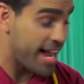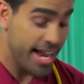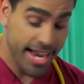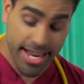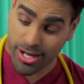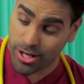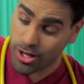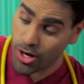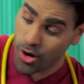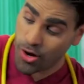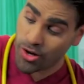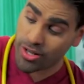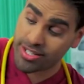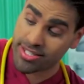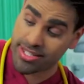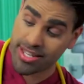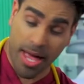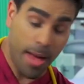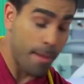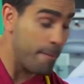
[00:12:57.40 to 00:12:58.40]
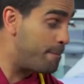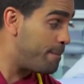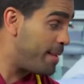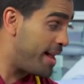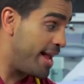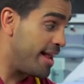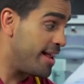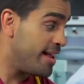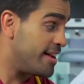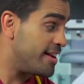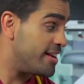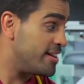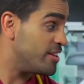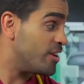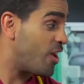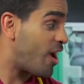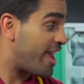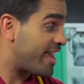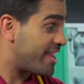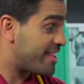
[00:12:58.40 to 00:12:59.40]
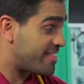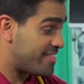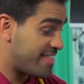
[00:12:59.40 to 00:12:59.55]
It looks a bit like